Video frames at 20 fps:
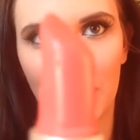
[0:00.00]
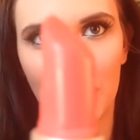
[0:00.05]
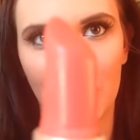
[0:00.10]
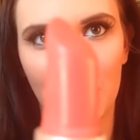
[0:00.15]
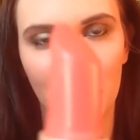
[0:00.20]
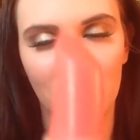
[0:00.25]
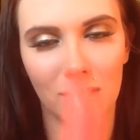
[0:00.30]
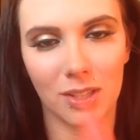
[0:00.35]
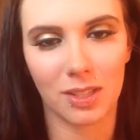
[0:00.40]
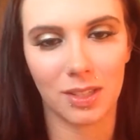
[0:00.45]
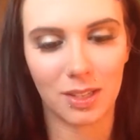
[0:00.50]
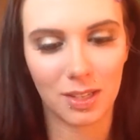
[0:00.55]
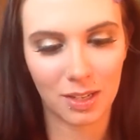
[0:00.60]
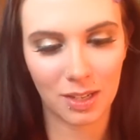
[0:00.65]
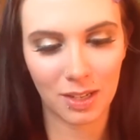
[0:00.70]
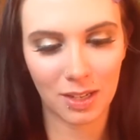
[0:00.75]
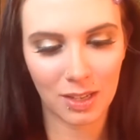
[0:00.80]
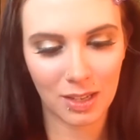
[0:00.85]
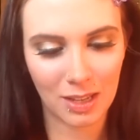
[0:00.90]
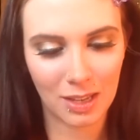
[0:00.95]
It just
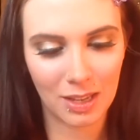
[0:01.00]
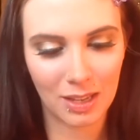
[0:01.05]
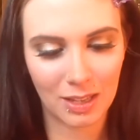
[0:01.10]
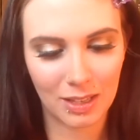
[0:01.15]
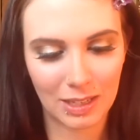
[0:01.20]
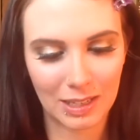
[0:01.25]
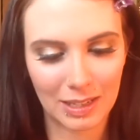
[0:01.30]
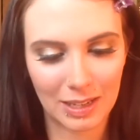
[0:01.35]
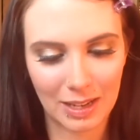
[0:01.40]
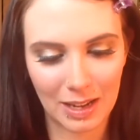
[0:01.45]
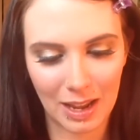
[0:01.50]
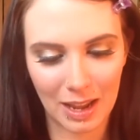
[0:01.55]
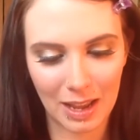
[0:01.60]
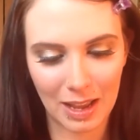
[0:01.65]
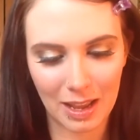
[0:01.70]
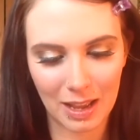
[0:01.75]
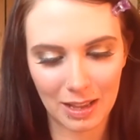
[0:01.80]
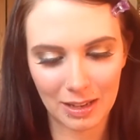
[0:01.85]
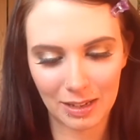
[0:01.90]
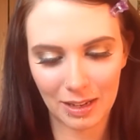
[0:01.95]

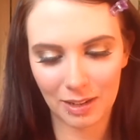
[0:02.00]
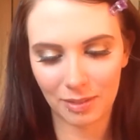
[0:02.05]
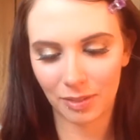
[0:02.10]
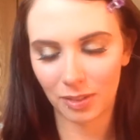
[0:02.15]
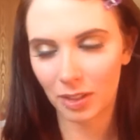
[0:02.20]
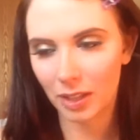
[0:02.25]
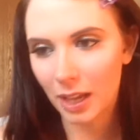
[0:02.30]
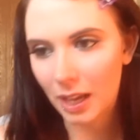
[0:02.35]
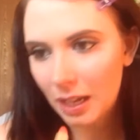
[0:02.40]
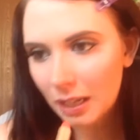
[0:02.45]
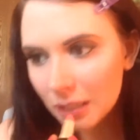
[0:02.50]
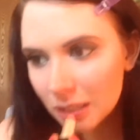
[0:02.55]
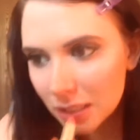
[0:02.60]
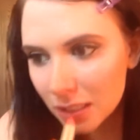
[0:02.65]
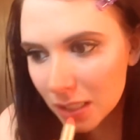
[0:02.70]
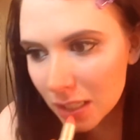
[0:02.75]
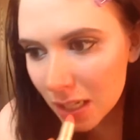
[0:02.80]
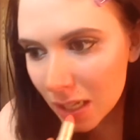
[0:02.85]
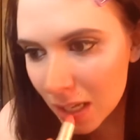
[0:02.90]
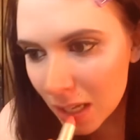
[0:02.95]
not
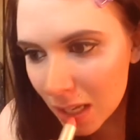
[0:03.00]
Everlast.